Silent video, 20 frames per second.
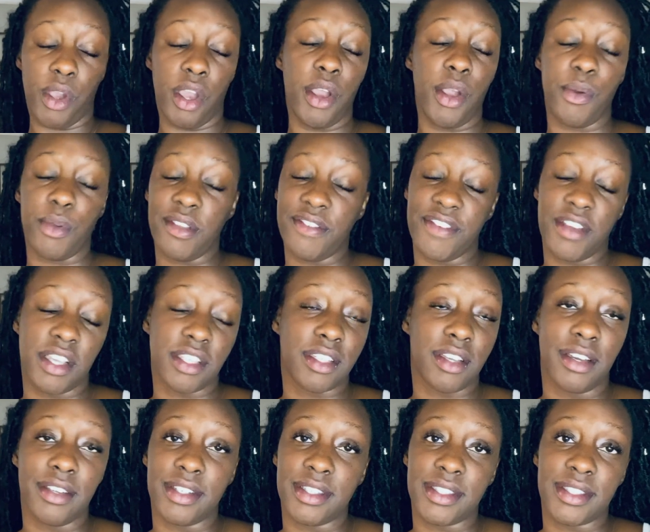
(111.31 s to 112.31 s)
we fail to
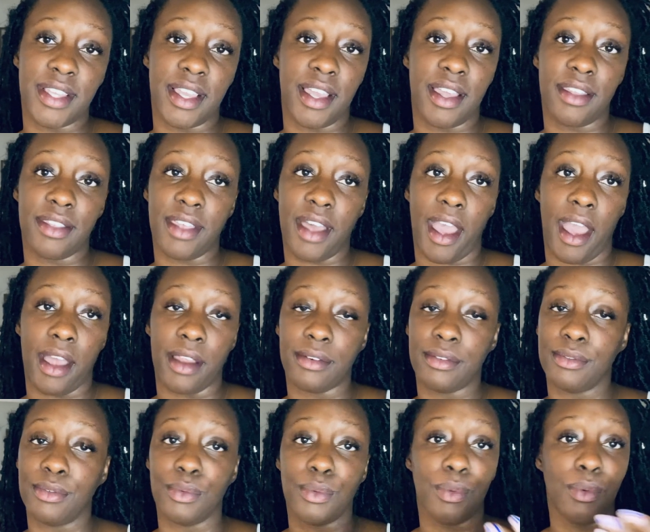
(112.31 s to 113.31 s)
understand that
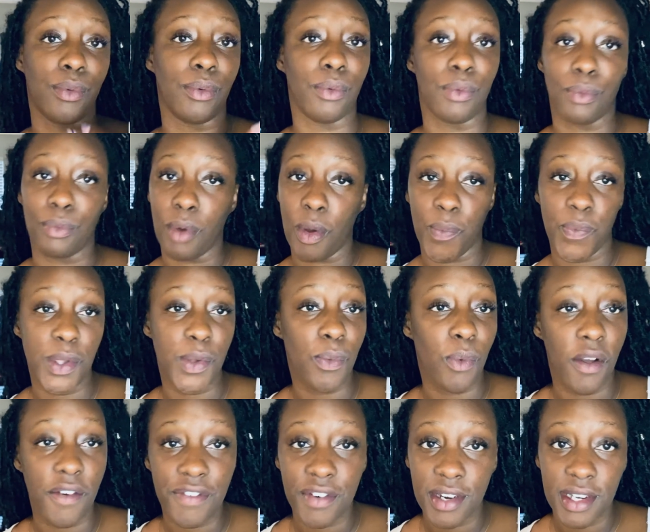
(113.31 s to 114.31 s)
what we
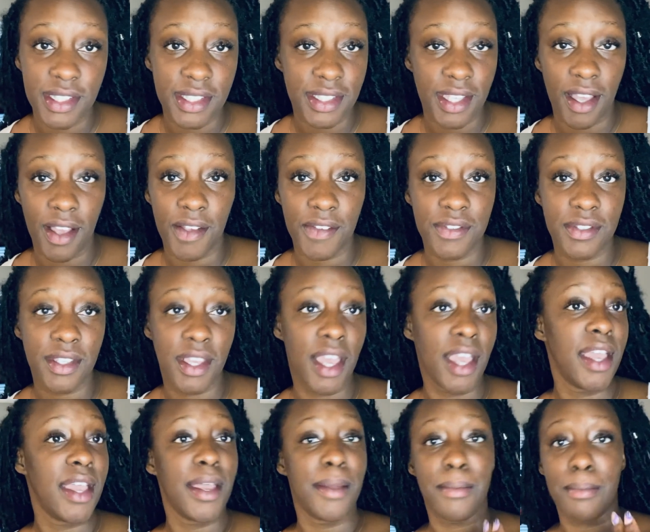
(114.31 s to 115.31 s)
want for ourselves
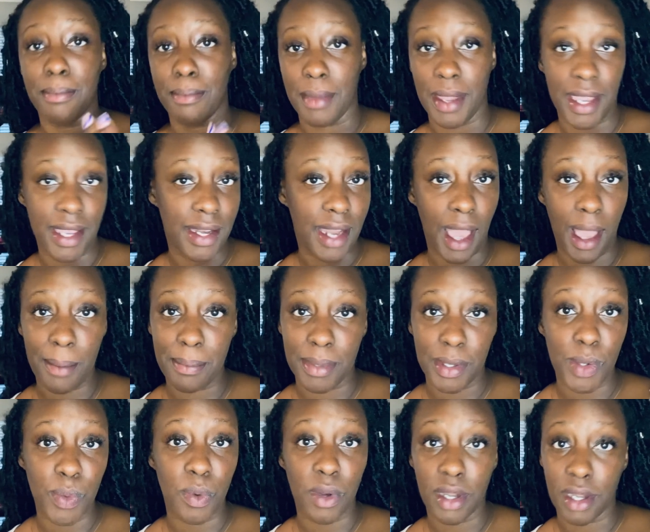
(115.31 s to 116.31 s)
may not be
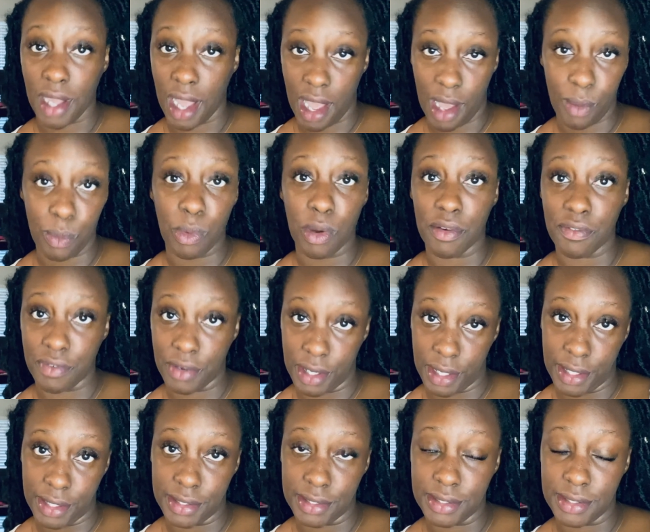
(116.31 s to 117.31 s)
what God wants for
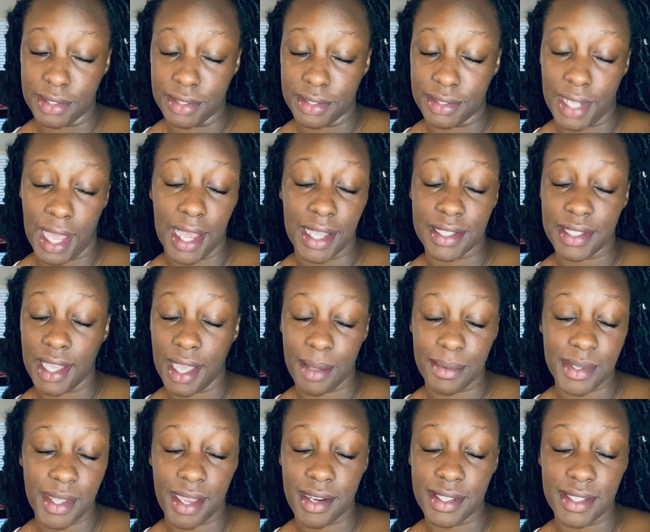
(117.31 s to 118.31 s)
us 9 times
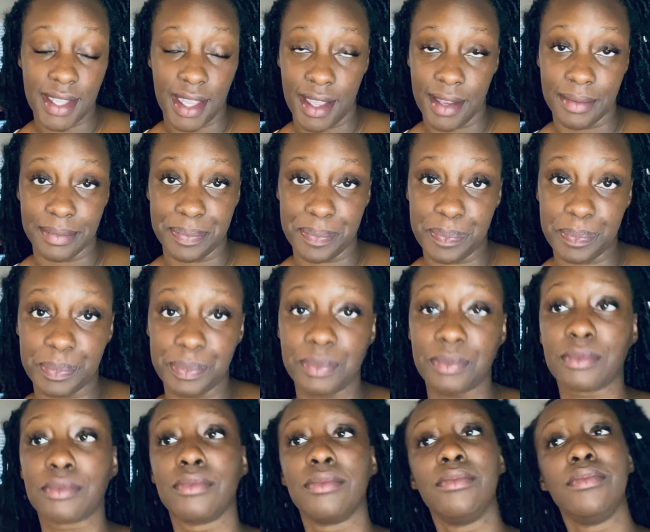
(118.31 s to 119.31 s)
out of 10.
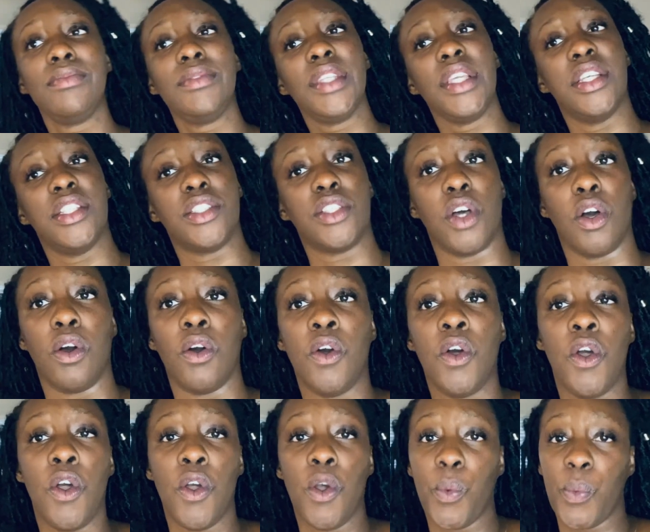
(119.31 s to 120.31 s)
So
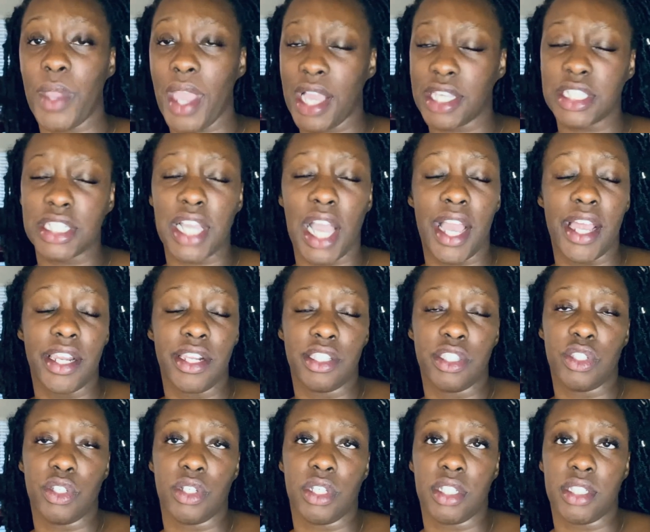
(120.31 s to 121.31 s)
we actually got
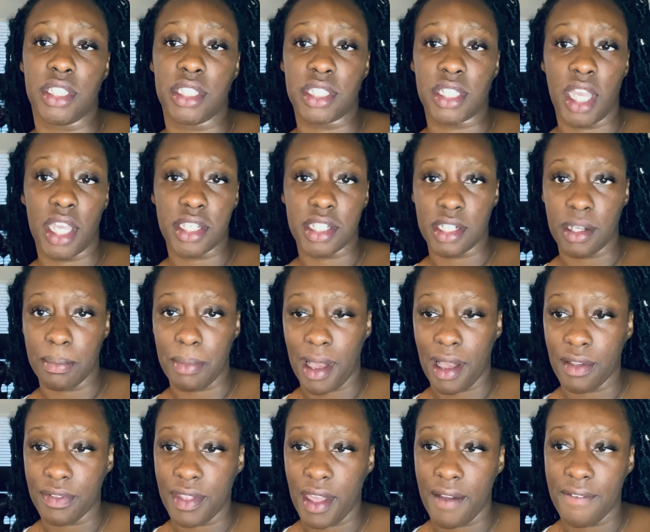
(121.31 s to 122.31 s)
into a discussion
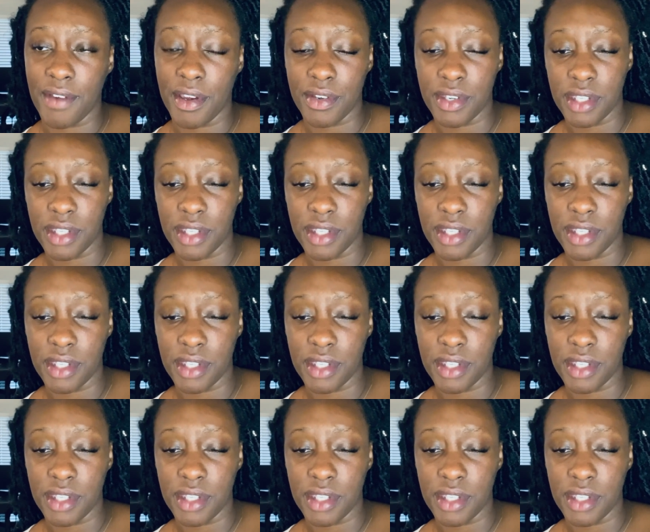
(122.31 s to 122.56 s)
about that, very